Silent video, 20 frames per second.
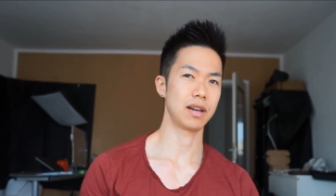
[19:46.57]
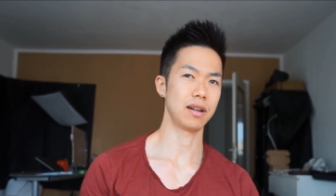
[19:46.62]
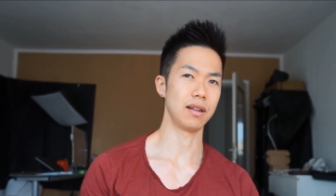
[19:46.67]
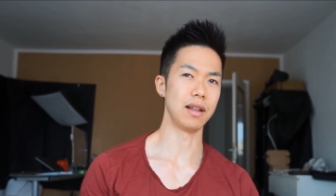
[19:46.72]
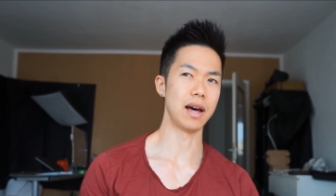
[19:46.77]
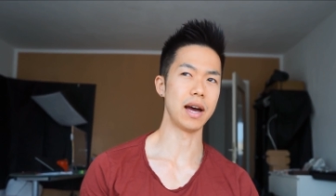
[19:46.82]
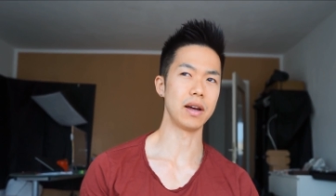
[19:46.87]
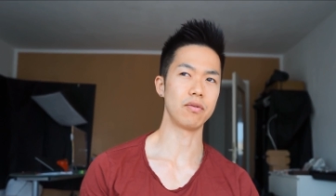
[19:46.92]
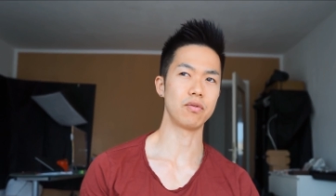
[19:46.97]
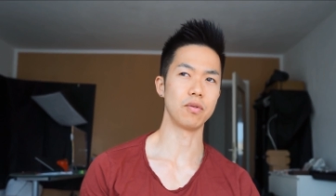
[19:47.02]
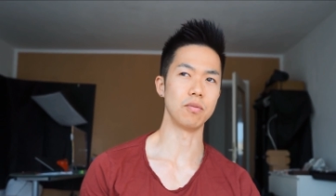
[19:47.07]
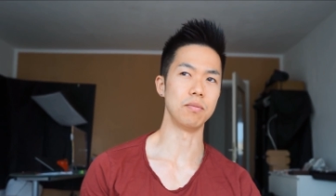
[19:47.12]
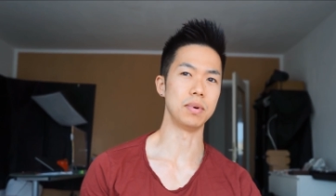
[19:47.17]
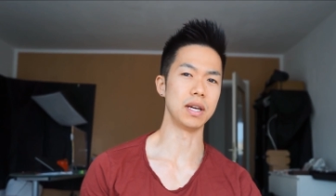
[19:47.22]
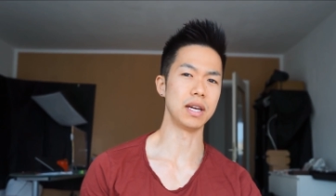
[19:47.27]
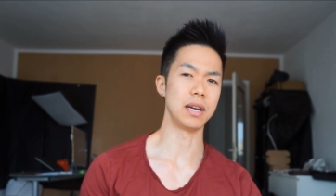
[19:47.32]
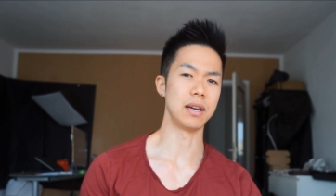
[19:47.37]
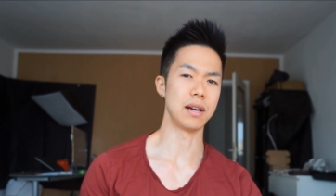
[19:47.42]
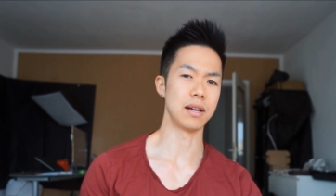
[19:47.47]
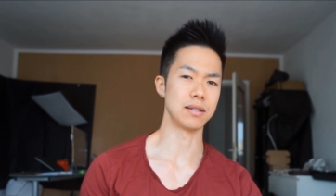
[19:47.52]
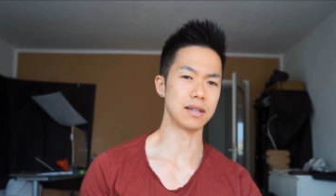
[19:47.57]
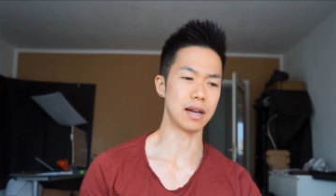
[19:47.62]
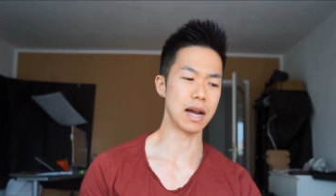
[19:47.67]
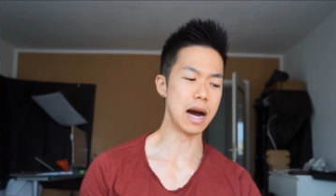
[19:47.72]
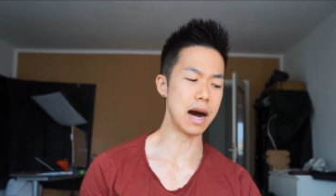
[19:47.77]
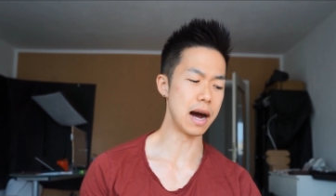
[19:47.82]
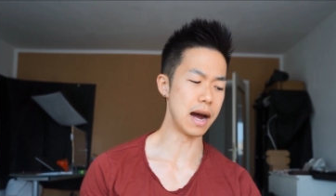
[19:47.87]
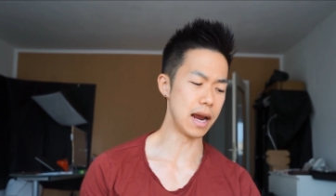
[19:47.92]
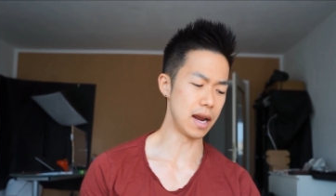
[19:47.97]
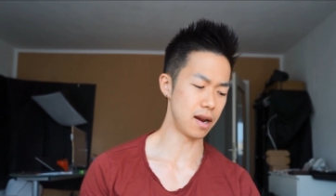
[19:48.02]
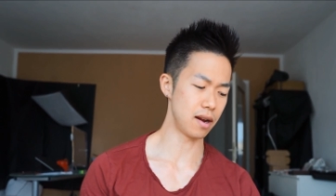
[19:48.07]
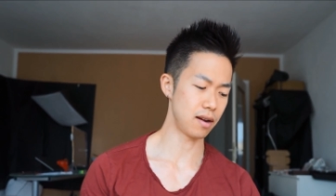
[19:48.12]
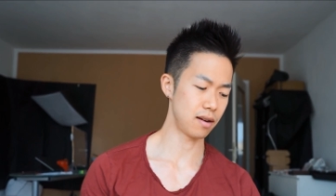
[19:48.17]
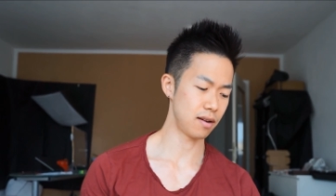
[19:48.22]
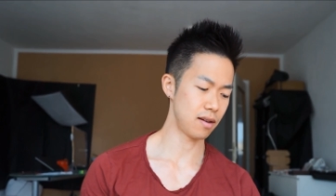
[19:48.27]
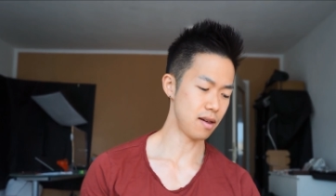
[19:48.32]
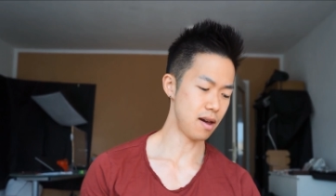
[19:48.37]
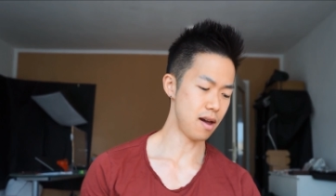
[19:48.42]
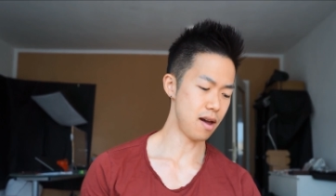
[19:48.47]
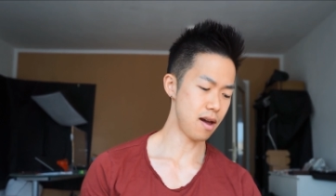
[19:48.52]
life would be as a guy
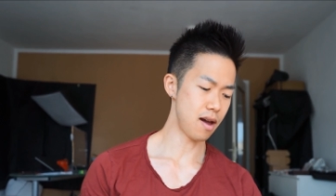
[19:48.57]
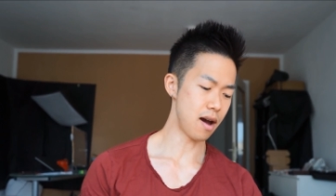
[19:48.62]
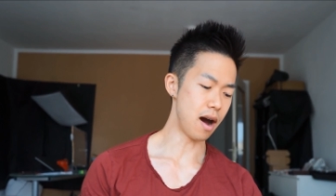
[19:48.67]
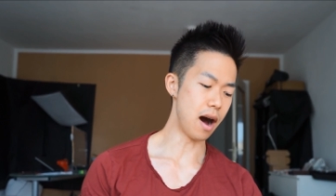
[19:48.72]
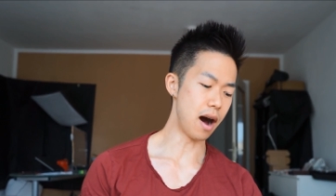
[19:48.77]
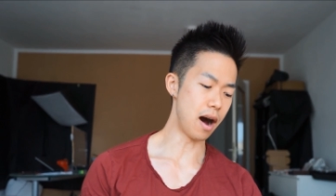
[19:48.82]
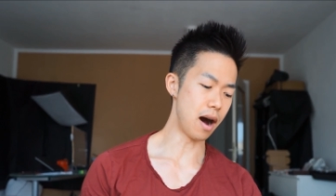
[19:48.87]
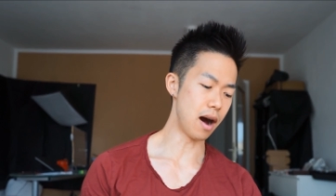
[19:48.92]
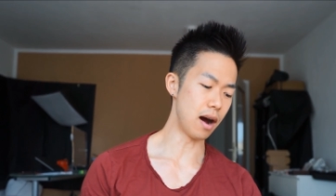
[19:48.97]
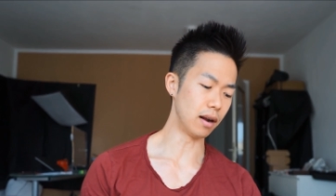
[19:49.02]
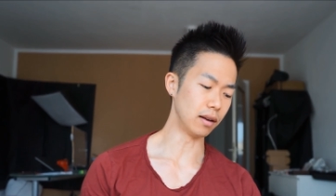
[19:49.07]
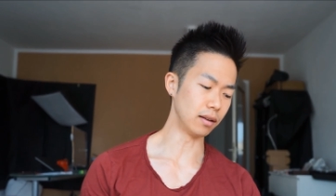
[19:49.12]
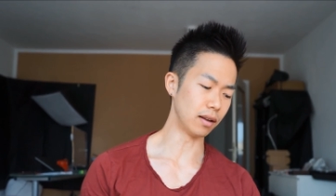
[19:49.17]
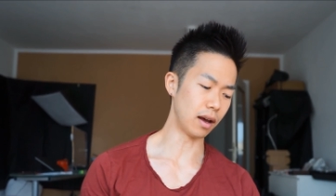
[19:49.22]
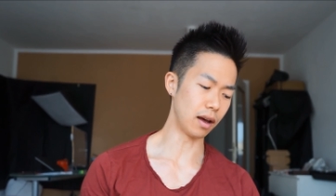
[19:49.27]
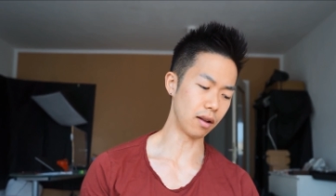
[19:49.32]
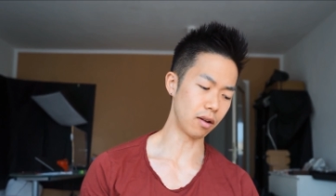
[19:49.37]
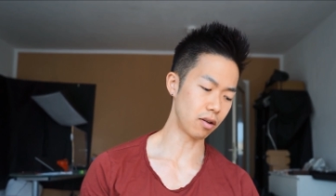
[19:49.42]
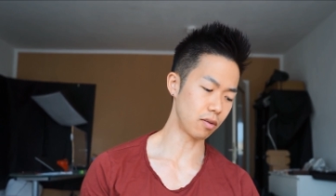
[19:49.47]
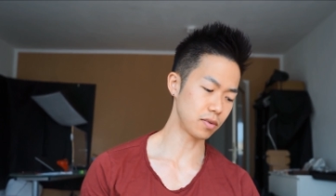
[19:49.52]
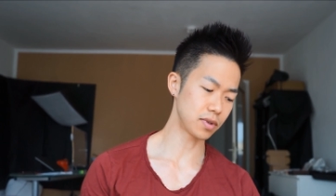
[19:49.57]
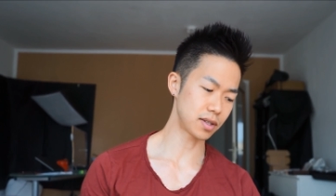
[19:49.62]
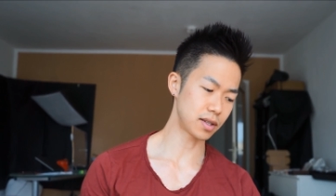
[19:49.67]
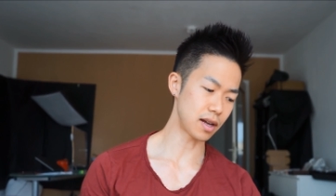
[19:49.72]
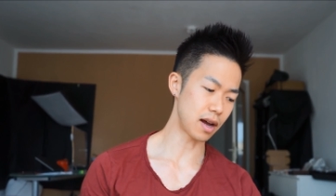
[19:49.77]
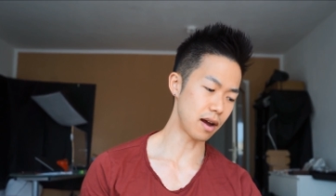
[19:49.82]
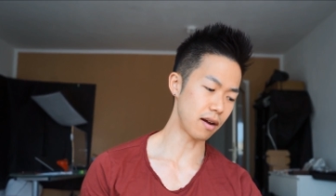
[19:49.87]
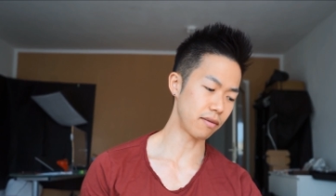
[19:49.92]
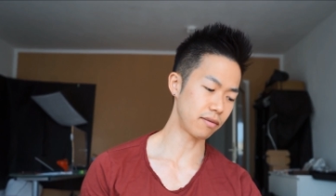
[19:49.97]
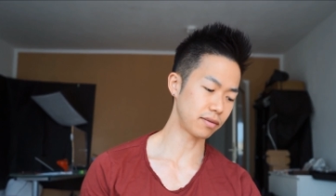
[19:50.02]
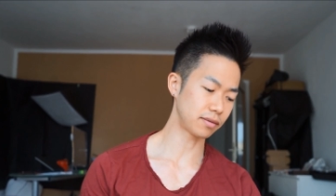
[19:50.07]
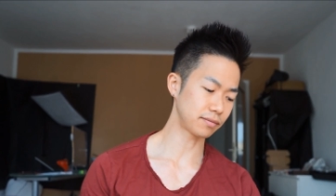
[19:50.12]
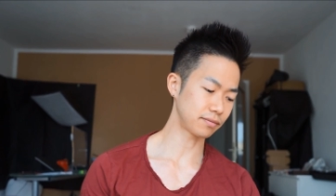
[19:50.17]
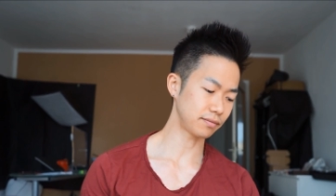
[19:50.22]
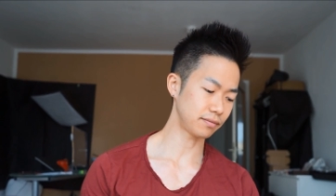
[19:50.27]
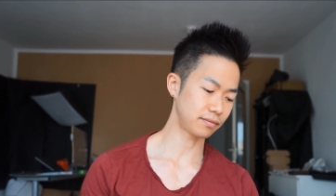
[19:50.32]
um, a lot of stuff